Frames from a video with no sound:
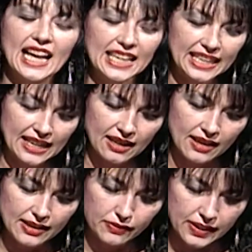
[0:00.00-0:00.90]
Yeah,
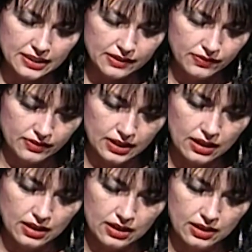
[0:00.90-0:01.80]
in fact, I,
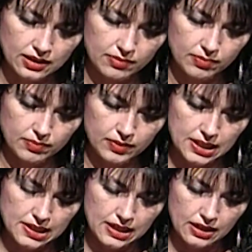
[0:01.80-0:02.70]
um,
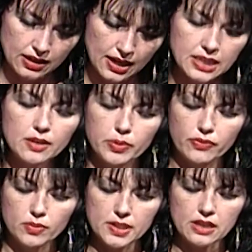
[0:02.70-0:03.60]
let's see, I did a
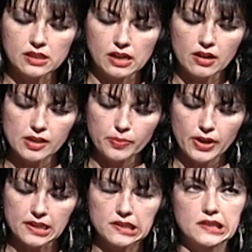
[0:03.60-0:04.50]
performance called Target
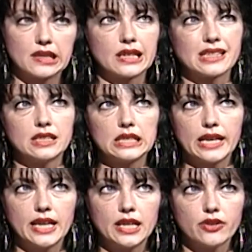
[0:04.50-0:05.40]
Practice, I think in
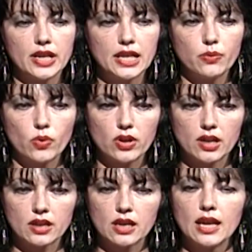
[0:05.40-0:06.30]
'80 or '81,
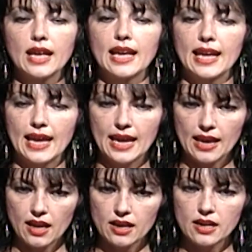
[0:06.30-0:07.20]
mm -hmm.
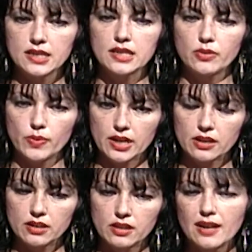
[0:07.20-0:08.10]
and I did a
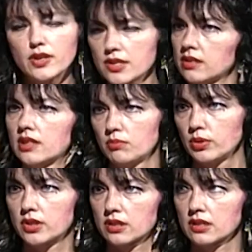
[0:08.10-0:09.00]
record. I've also done
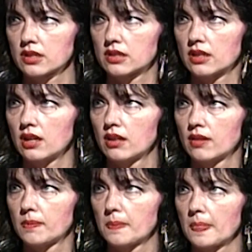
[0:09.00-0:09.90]
books.
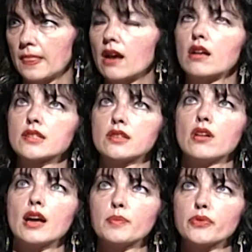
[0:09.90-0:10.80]
Um, also,
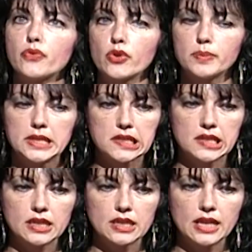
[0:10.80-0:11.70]
High Performance
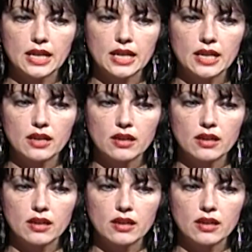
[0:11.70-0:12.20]
did a.